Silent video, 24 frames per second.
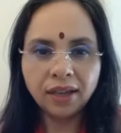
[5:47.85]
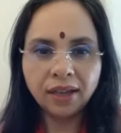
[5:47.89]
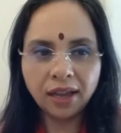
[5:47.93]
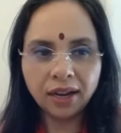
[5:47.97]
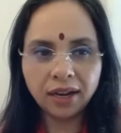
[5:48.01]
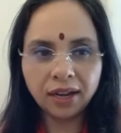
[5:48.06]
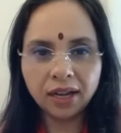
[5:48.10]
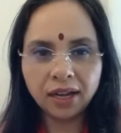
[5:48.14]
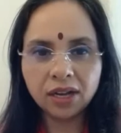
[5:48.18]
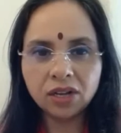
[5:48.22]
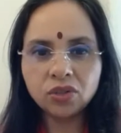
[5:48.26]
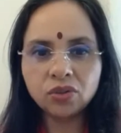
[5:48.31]

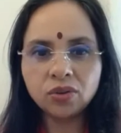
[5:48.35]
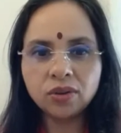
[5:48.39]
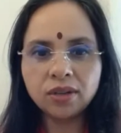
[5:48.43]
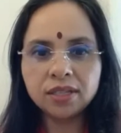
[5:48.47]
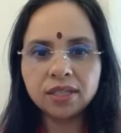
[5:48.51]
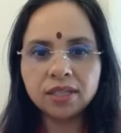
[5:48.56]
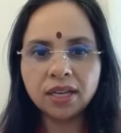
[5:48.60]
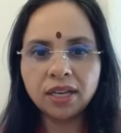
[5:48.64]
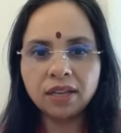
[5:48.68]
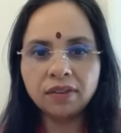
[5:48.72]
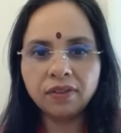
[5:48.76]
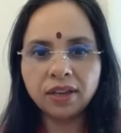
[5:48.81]
and Arjun
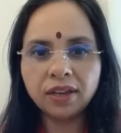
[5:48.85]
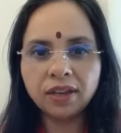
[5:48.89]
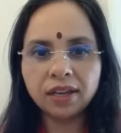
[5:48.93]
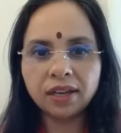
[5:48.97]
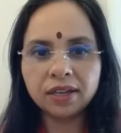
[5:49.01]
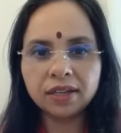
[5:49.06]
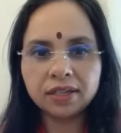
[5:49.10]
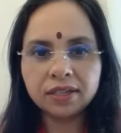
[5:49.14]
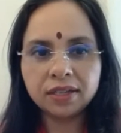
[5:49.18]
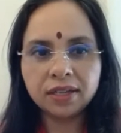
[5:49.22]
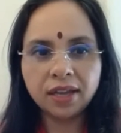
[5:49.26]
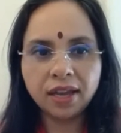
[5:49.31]
is a living
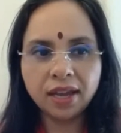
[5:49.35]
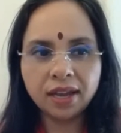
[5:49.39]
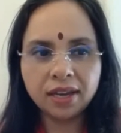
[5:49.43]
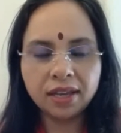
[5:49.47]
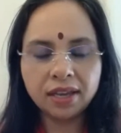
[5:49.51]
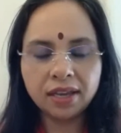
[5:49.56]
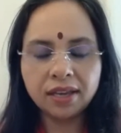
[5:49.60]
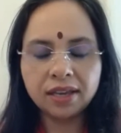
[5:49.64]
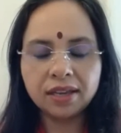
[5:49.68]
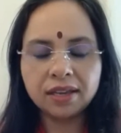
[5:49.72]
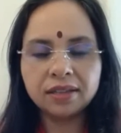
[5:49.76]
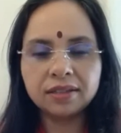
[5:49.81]
entity and
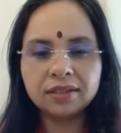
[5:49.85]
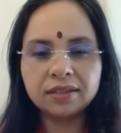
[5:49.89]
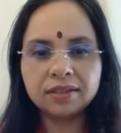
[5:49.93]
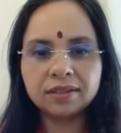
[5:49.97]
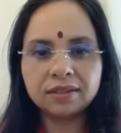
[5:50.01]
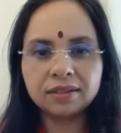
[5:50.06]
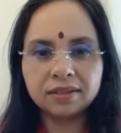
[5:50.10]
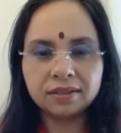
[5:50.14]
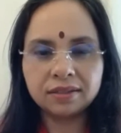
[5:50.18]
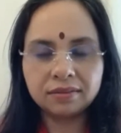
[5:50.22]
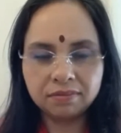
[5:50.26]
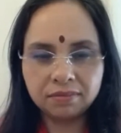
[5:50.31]
he
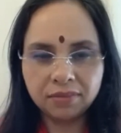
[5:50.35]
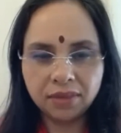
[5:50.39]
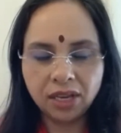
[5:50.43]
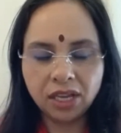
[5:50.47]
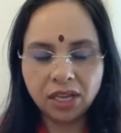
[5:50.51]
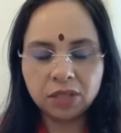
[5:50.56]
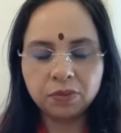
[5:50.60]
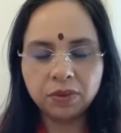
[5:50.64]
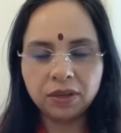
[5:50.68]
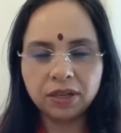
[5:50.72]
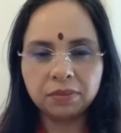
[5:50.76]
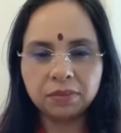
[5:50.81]
is, he
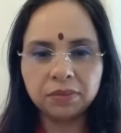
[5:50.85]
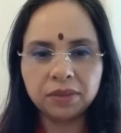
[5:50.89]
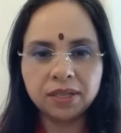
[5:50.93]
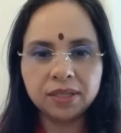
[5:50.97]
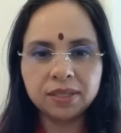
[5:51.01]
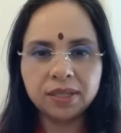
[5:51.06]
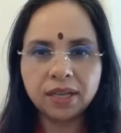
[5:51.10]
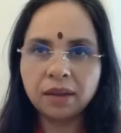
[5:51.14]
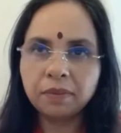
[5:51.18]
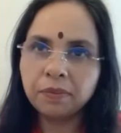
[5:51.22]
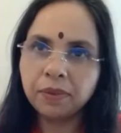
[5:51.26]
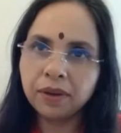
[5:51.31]
has become the
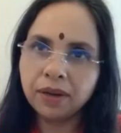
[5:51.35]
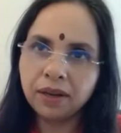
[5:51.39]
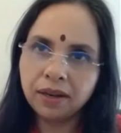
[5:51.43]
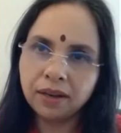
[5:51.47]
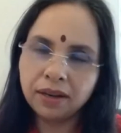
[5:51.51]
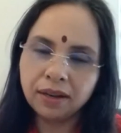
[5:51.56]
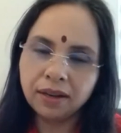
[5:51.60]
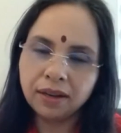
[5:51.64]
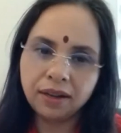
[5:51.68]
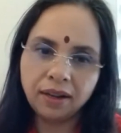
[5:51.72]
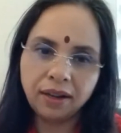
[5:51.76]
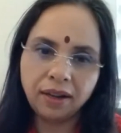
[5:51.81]
disciple
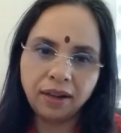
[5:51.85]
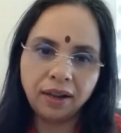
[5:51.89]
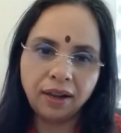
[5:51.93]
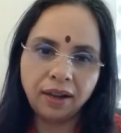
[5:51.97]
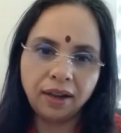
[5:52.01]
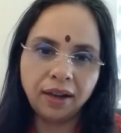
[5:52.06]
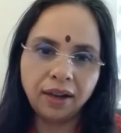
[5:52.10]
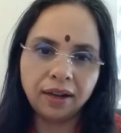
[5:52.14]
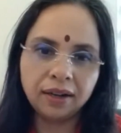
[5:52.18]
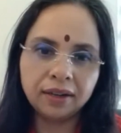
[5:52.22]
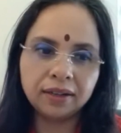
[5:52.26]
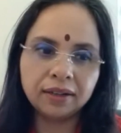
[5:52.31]

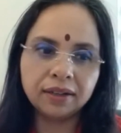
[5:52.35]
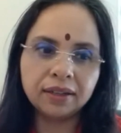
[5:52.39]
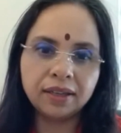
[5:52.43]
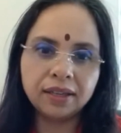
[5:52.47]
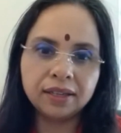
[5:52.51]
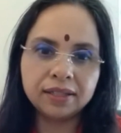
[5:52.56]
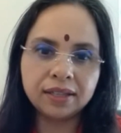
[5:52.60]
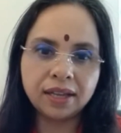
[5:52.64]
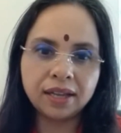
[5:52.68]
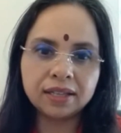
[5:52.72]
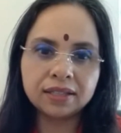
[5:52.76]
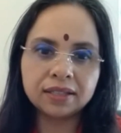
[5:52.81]
and
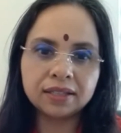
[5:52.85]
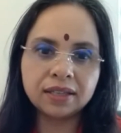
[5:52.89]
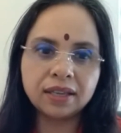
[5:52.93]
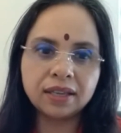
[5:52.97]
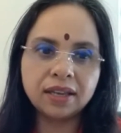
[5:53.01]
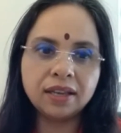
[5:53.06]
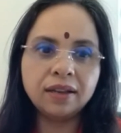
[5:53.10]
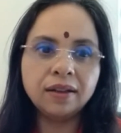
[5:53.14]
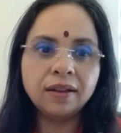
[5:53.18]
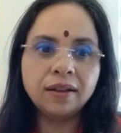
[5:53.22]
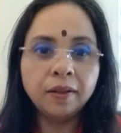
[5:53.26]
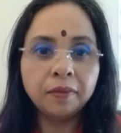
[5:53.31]
he's
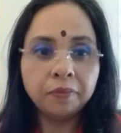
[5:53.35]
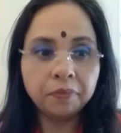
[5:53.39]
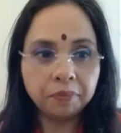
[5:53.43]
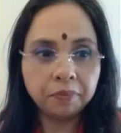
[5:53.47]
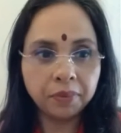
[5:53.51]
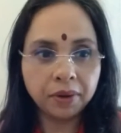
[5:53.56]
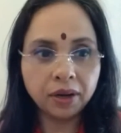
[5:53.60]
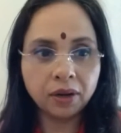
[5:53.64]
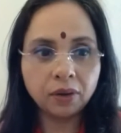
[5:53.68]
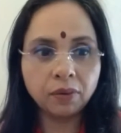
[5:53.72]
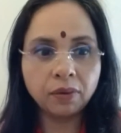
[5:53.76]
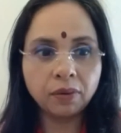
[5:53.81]
asking
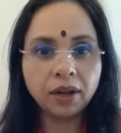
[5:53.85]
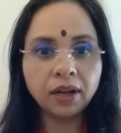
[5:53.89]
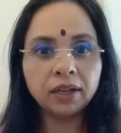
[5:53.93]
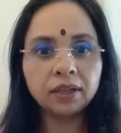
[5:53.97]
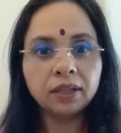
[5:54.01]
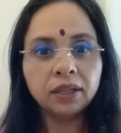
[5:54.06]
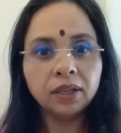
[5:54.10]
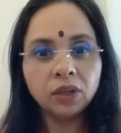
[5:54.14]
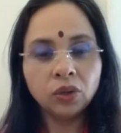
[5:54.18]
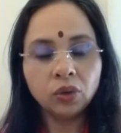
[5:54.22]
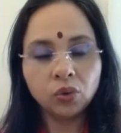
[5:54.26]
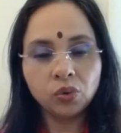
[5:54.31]

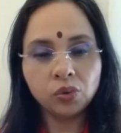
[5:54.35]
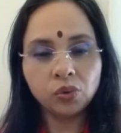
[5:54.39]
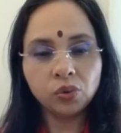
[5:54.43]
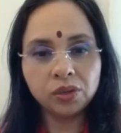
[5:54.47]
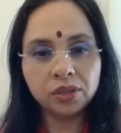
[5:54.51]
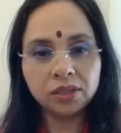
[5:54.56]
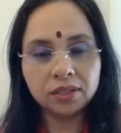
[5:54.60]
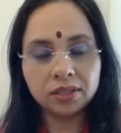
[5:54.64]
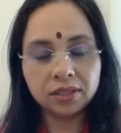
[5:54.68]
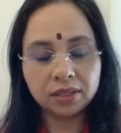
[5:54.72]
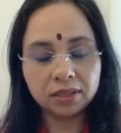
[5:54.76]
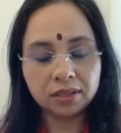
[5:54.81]
Bhagwan, who
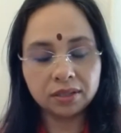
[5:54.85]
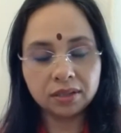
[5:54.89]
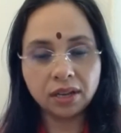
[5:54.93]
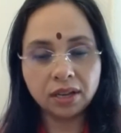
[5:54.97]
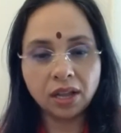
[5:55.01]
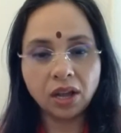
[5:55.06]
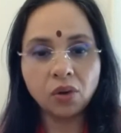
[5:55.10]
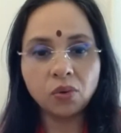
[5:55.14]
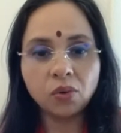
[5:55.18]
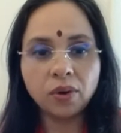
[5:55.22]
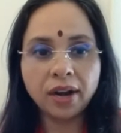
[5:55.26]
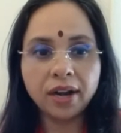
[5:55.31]
is
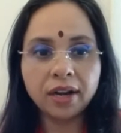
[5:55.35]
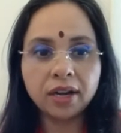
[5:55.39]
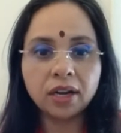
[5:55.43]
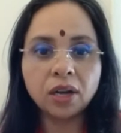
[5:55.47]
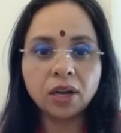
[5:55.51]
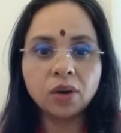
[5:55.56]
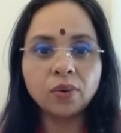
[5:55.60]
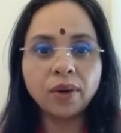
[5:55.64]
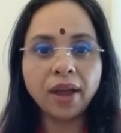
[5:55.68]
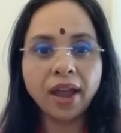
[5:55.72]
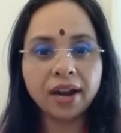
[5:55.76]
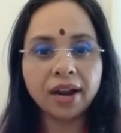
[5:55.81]
now right
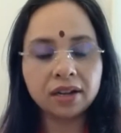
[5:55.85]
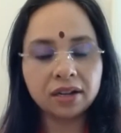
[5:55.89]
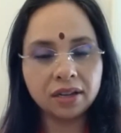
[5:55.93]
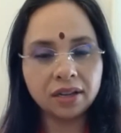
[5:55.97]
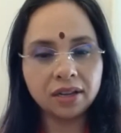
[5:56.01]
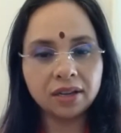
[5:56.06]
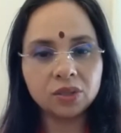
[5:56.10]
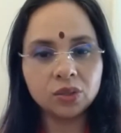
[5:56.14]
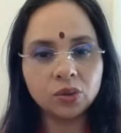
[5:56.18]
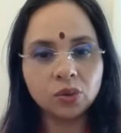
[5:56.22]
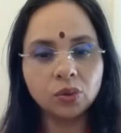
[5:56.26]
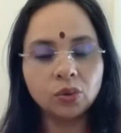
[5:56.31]
now
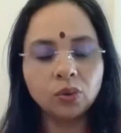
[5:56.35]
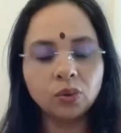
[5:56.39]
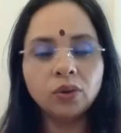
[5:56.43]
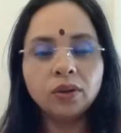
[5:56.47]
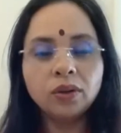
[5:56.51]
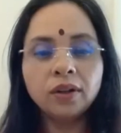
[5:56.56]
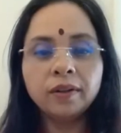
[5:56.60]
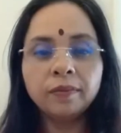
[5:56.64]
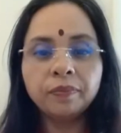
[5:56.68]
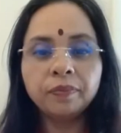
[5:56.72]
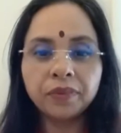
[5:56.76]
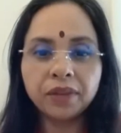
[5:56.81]
acting as
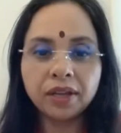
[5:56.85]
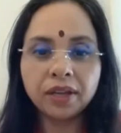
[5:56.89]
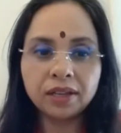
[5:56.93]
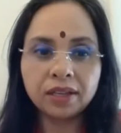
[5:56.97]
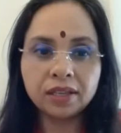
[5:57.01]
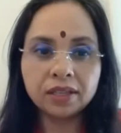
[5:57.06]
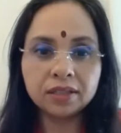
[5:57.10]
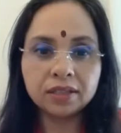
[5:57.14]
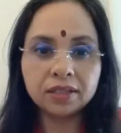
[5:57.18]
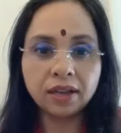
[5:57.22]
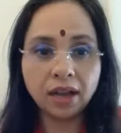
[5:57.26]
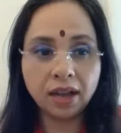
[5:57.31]
guru and
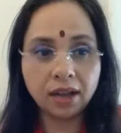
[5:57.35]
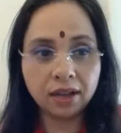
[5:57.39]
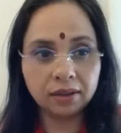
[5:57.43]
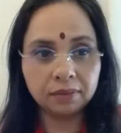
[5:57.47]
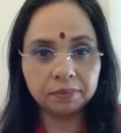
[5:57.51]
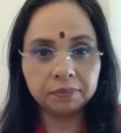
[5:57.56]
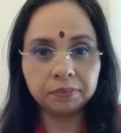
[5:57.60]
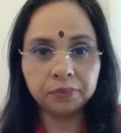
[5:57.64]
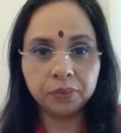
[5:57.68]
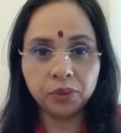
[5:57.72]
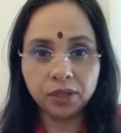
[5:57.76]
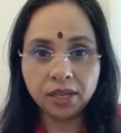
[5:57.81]
he's
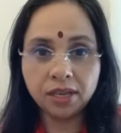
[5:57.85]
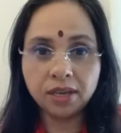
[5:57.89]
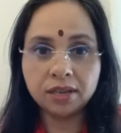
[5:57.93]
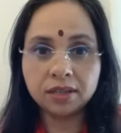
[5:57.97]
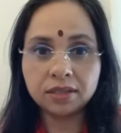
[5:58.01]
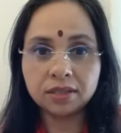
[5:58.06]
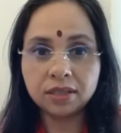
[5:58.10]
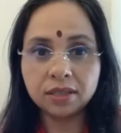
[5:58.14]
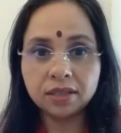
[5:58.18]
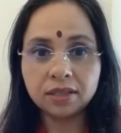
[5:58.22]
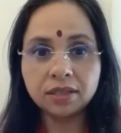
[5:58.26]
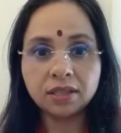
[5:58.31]
putting his
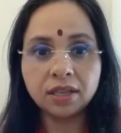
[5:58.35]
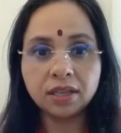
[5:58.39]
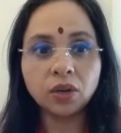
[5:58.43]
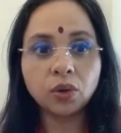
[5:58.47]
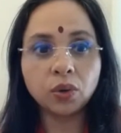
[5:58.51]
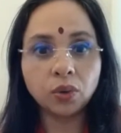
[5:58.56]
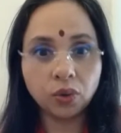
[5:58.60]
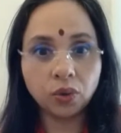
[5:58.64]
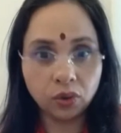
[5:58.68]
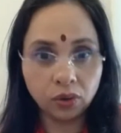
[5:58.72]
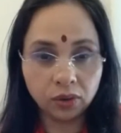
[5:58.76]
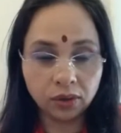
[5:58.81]
sincere
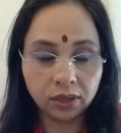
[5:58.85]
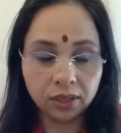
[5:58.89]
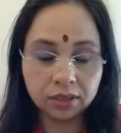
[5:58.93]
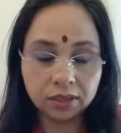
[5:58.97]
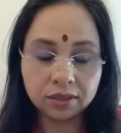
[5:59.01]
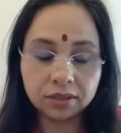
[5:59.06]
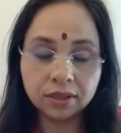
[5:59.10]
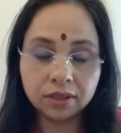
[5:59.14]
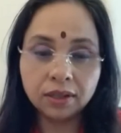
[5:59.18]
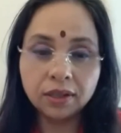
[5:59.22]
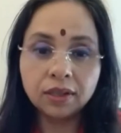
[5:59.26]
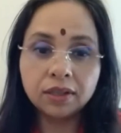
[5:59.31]
queries
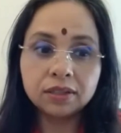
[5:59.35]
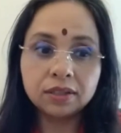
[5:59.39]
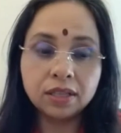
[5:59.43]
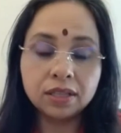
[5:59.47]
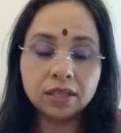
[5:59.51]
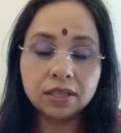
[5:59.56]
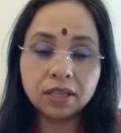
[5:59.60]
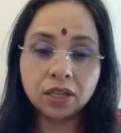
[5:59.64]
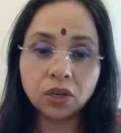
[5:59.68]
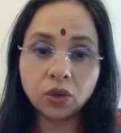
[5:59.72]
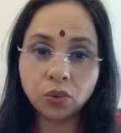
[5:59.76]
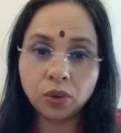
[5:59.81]

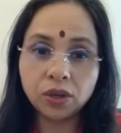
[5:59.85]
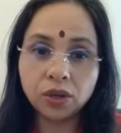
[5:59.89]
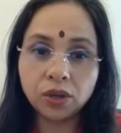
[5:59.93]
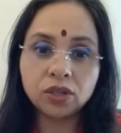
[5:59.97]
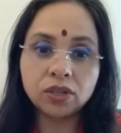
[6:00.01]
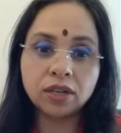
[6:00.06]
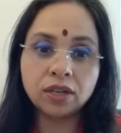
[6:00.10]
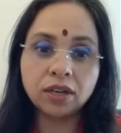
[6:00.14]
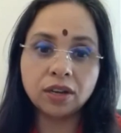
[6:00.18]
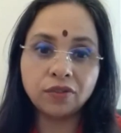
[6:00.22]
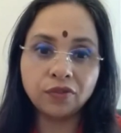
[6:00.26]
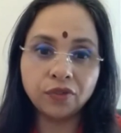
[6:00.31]
sincere
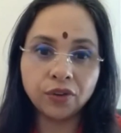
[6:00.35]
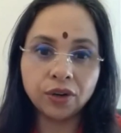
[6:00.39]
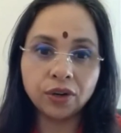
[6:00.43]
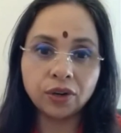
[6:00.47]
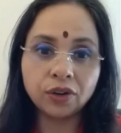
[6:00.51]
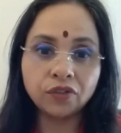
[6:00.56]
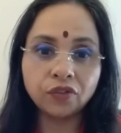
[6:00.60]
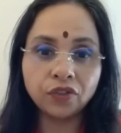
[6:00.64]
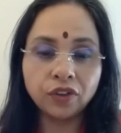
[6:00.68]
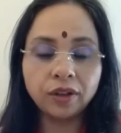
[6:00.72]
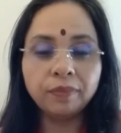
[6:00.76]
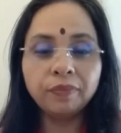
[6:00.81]
question in front
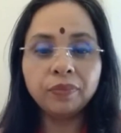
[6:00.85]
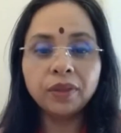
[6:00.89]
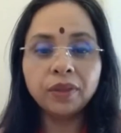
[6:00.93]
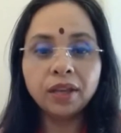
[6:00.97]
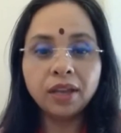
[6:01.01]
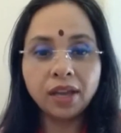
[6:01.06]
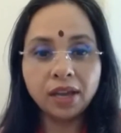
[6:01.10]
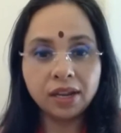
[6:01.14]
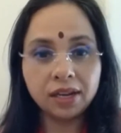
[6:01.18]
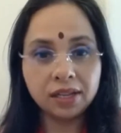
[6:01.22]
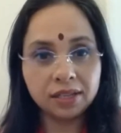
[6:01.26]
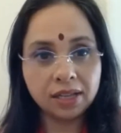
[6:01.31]
of him
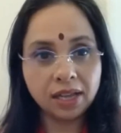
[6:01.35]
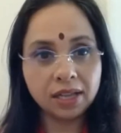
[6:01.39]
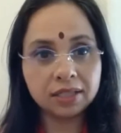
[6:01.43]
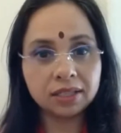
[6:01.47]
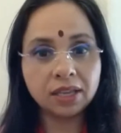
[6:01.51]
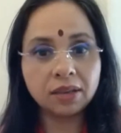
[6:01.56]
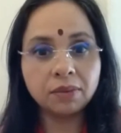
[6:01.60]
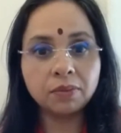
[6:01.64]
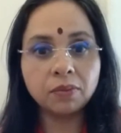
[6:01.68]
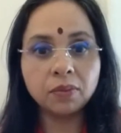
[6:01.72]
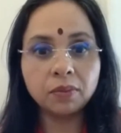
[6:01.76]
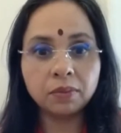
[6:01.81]
and he's
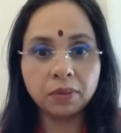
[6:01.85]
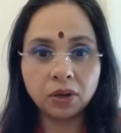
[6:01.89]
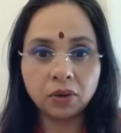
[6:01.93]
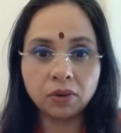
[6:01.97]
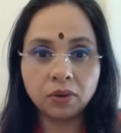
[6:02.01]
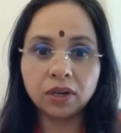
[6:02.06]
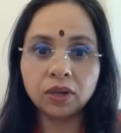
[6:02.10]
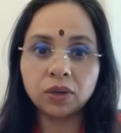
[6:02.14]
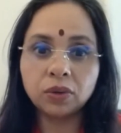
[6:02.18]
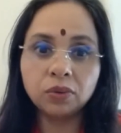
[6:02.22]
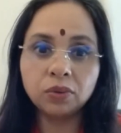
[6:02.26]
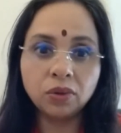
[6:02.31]
asking
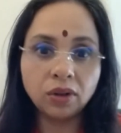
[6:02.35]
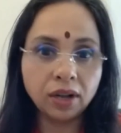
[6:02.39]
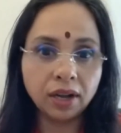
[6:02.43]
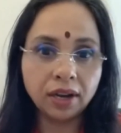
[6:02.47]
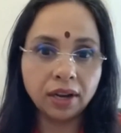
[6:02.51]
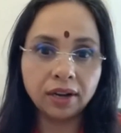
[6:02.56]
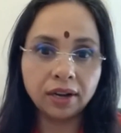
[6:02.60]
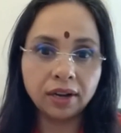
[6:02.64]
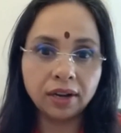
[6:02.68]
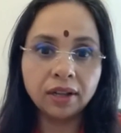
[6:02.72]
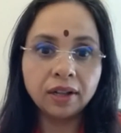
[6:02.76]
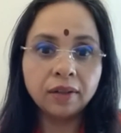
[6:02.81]
bhagwan to
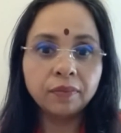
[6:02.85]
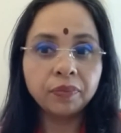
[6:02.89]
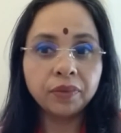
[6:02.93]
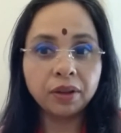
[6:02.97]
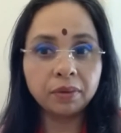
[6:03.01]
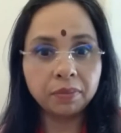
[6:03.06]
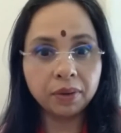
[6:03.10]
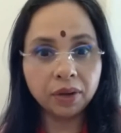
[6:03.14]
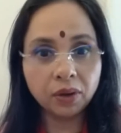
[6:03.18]
guide and